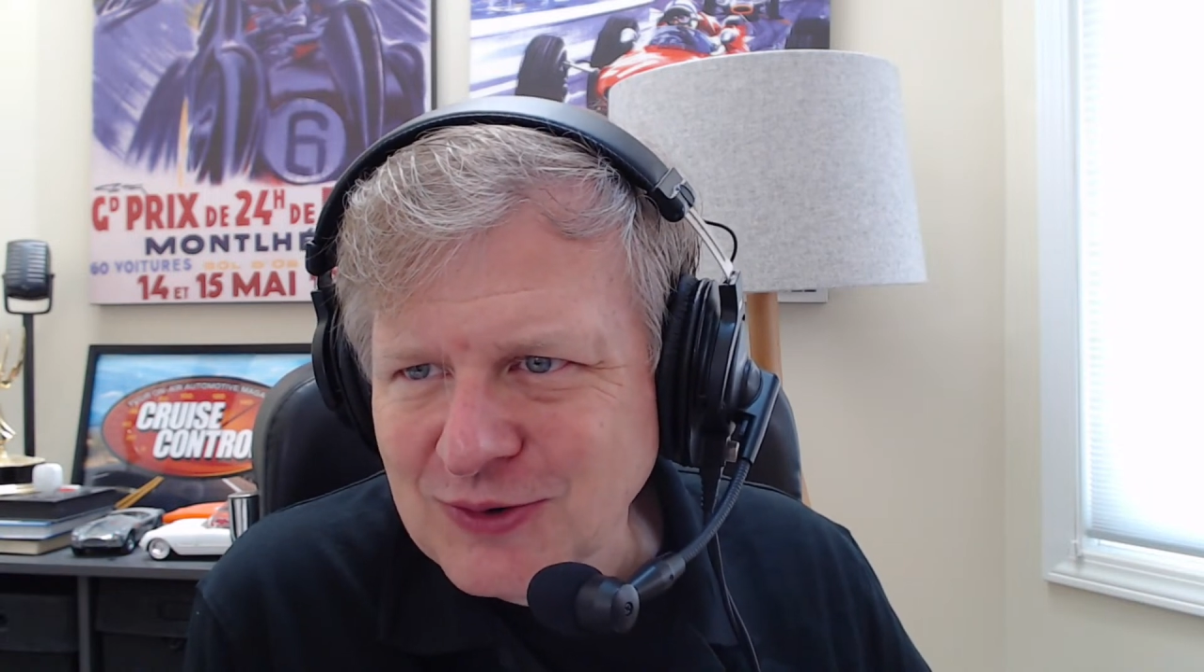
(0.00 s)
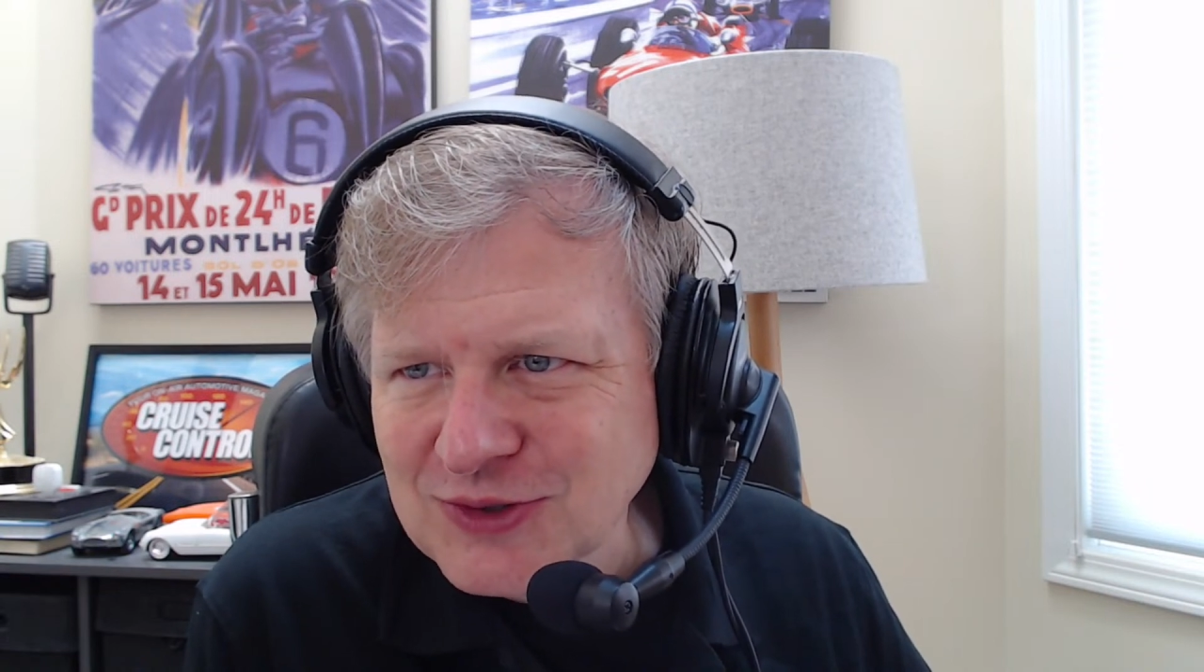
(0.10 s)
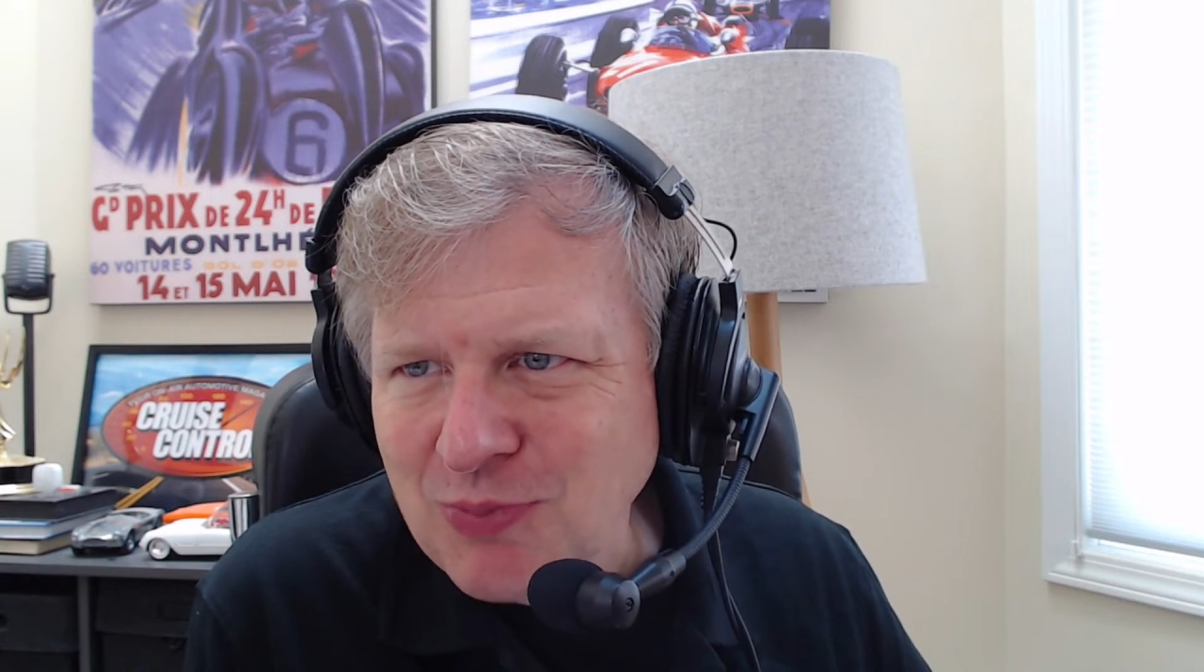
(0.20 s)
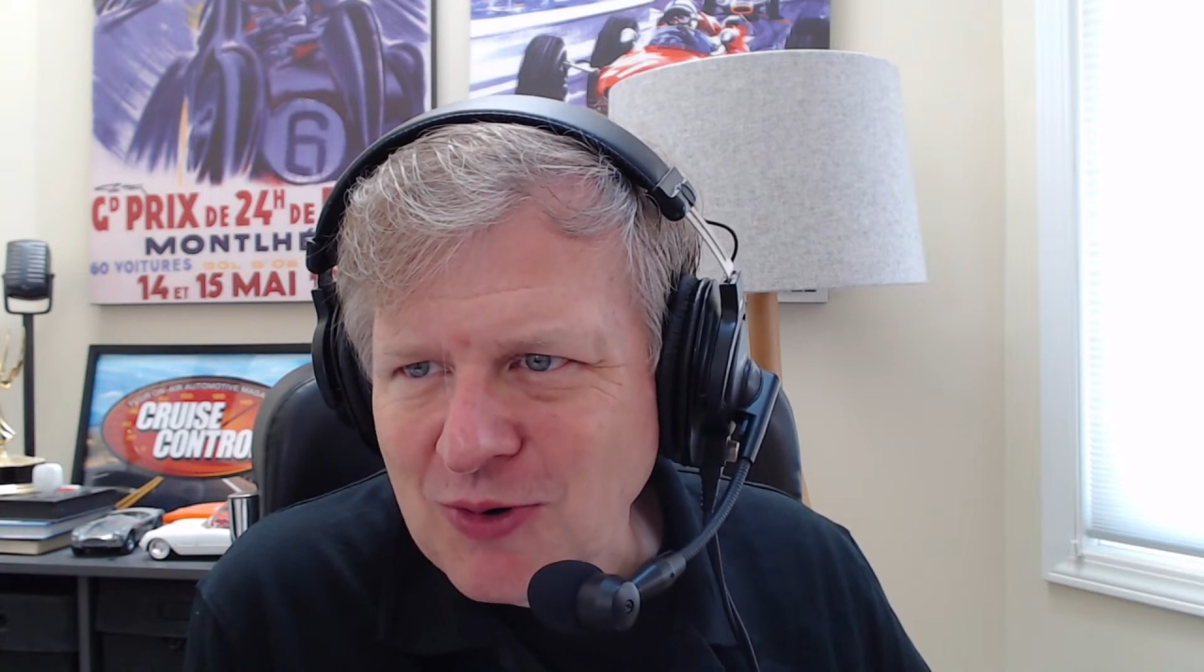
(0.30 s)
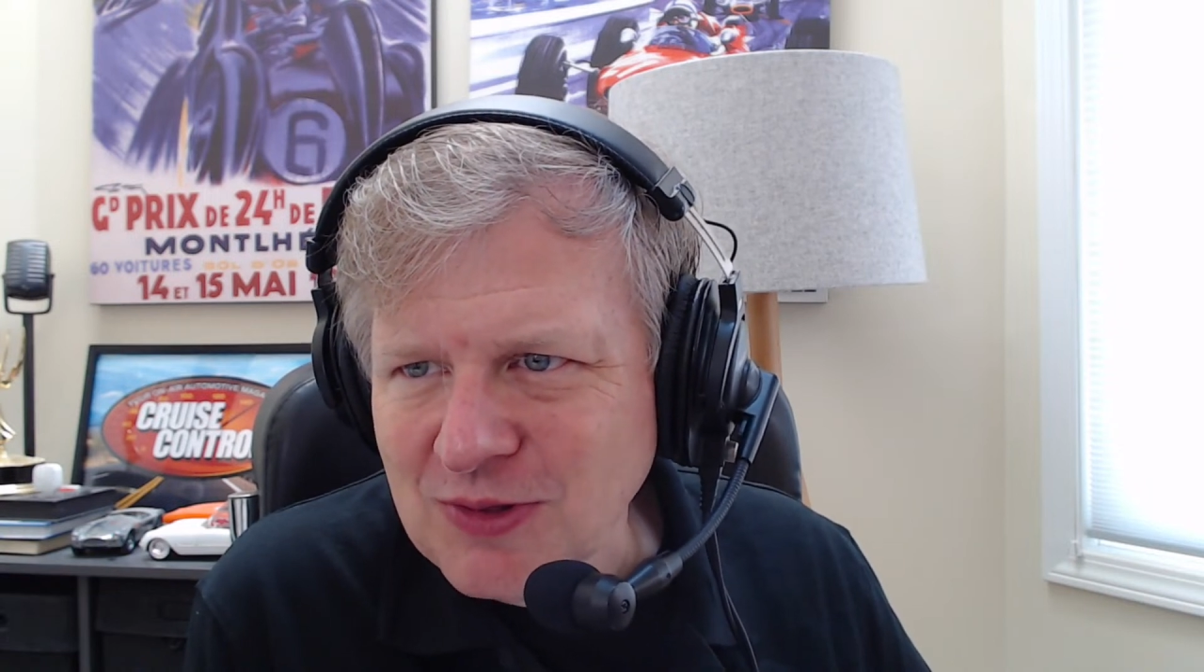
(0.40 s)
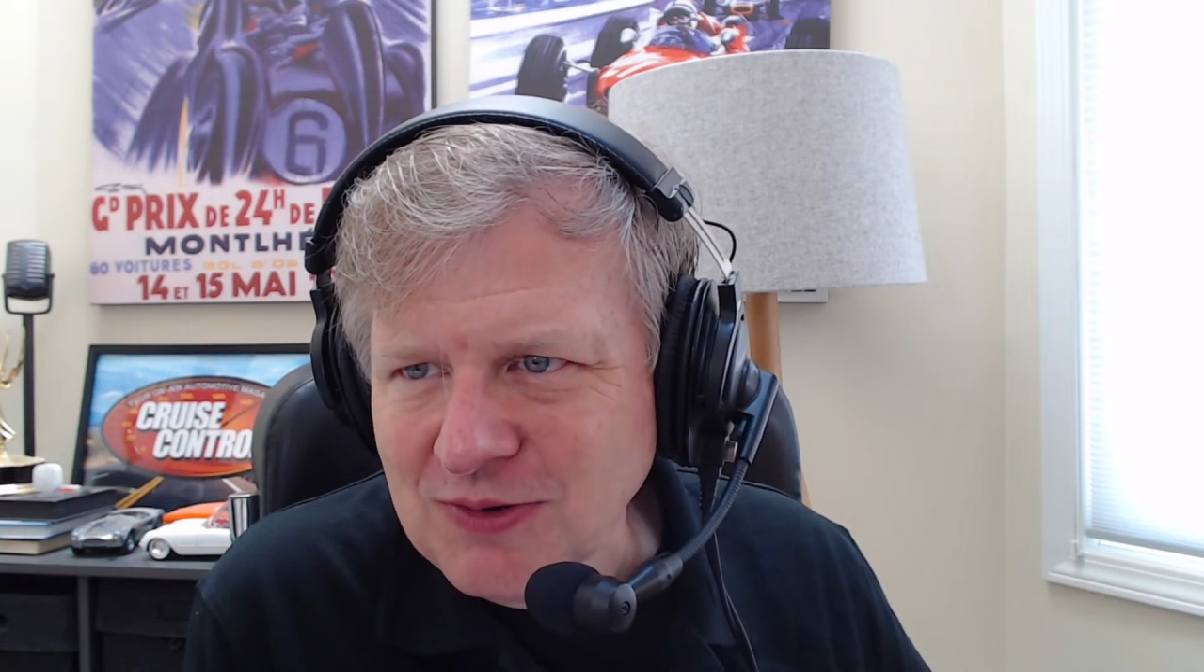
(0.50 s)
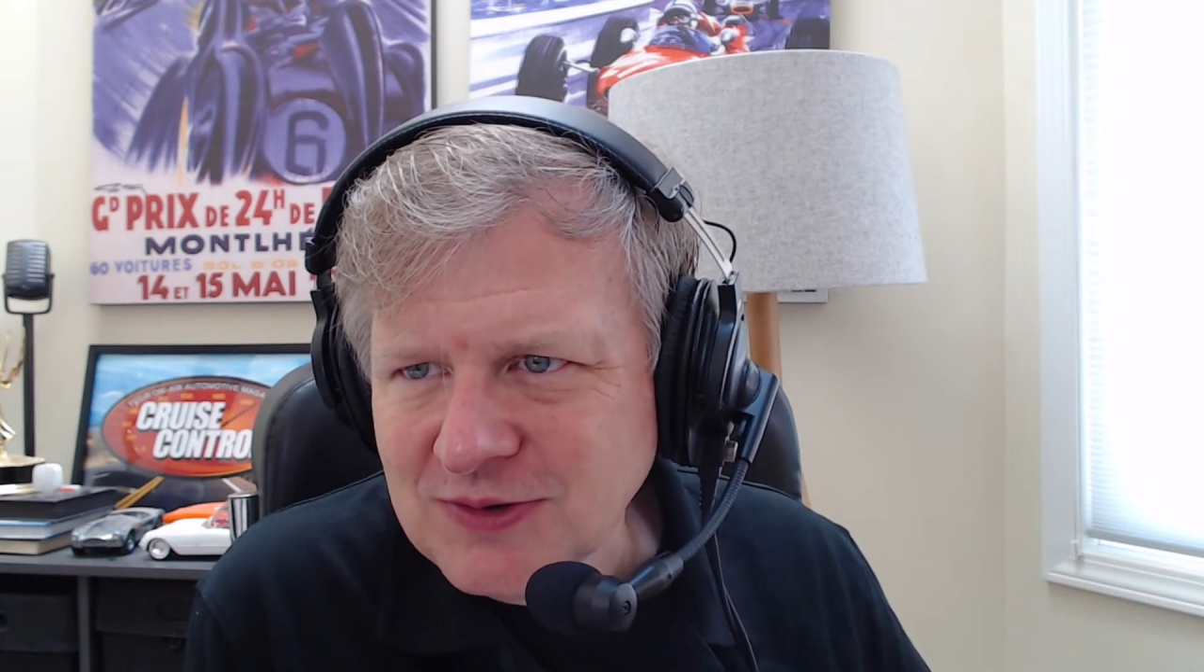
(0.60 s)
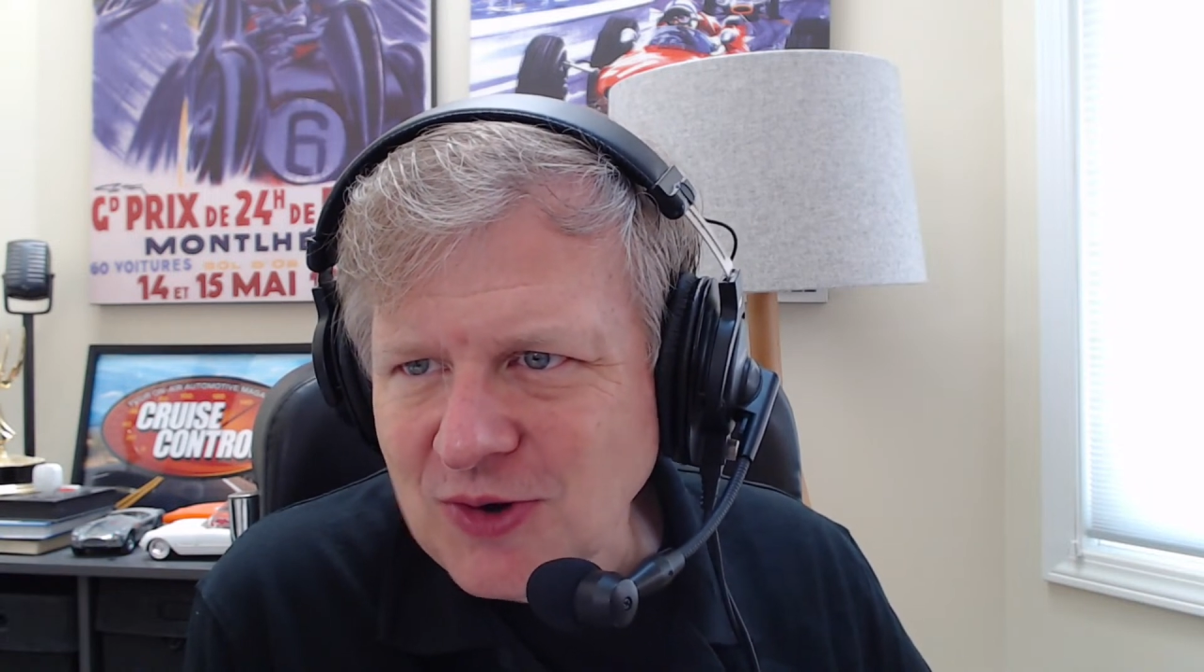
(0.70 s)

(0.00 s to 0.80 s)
your spoiler.